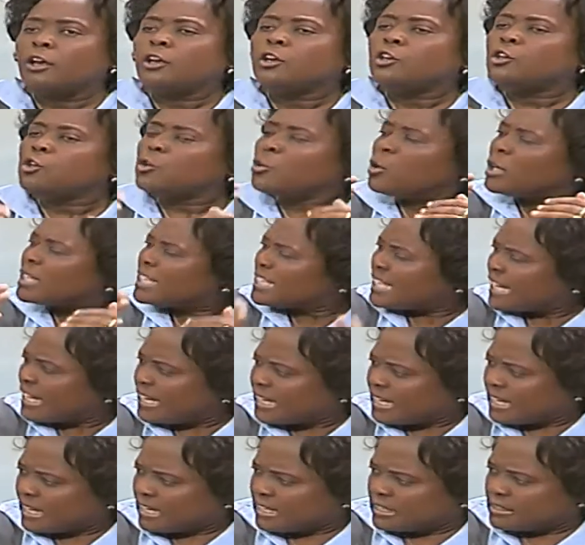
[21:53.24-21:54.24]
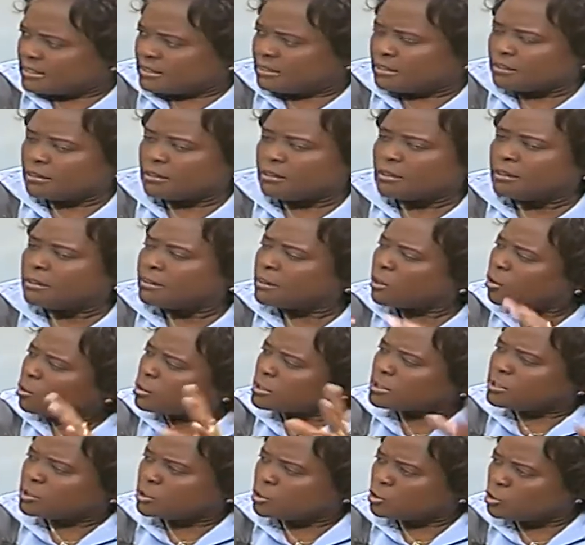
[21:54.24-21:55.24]
You are telling us the
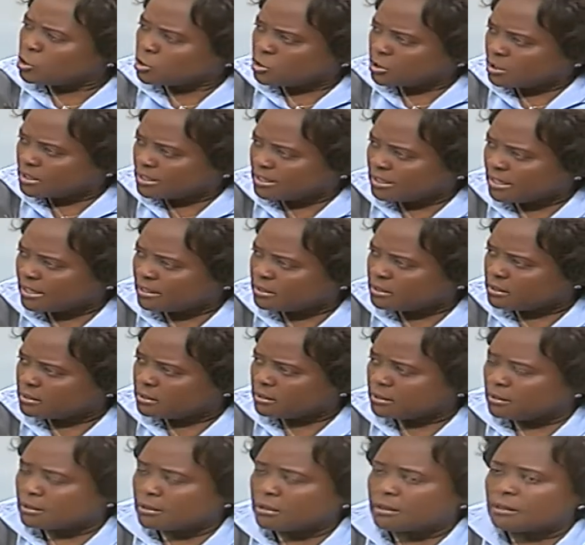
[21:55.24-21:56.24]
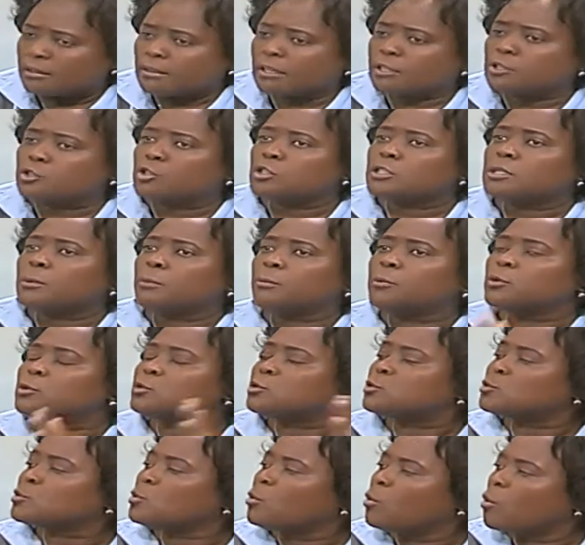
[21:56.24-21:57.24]
Constitution says that you're
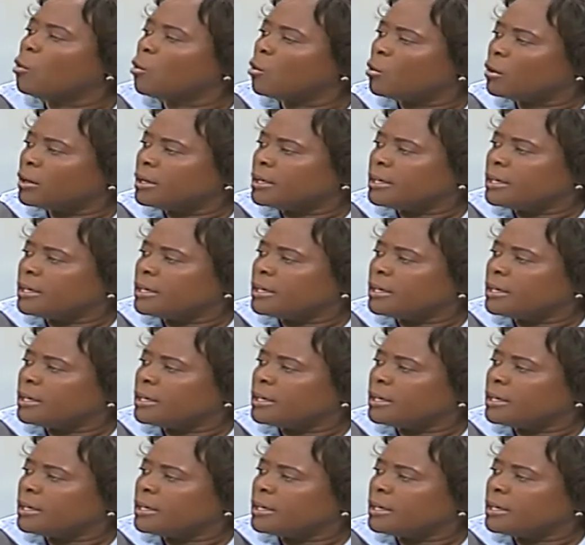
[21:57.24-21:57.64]
supposed to go